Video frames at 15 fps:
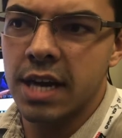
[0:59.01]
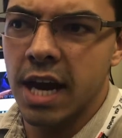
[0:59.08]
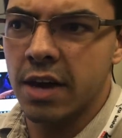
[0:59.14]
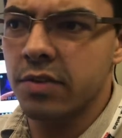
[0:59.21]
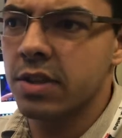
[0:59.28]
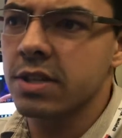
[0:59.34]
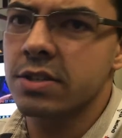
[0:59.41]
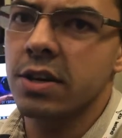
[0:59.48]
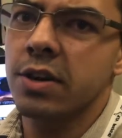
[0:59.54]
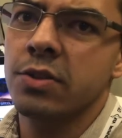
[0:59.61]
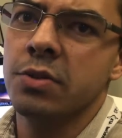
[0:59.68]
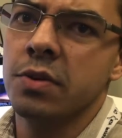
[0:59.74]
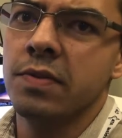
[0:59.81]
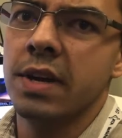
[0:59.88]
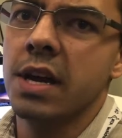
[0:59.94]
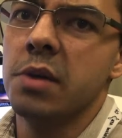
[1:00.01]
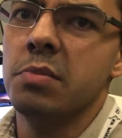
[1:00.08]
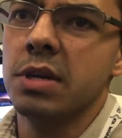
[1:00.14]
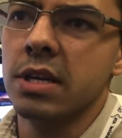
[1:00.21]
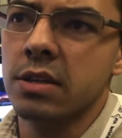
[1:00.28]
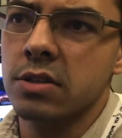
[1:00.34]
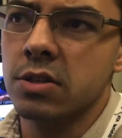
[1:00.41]
Everything's gone through the V A
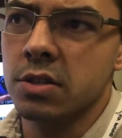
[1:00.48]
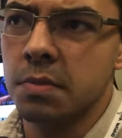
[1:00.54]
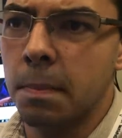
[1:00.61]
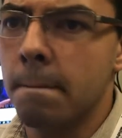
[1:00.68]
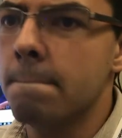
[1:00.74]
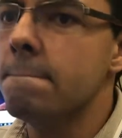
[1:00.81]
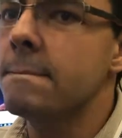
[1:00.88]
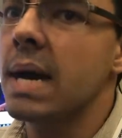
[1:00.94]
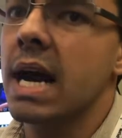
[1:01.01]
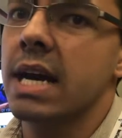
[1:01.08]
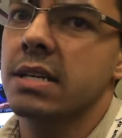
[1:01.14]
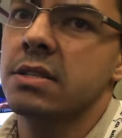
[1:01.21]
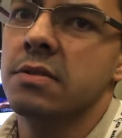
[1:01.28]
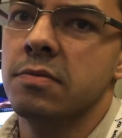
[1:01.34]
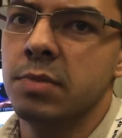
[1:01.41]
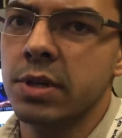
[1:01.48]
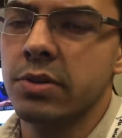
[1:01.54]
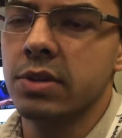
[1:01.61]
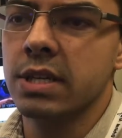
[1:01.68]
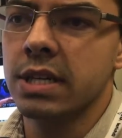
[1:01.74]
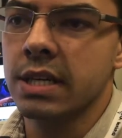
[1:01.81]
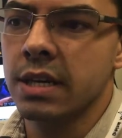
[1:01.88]
B. It's just massive
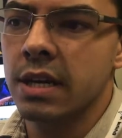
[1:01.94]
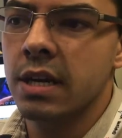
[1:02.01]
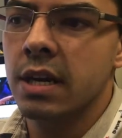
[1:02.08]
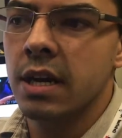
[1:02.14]
building.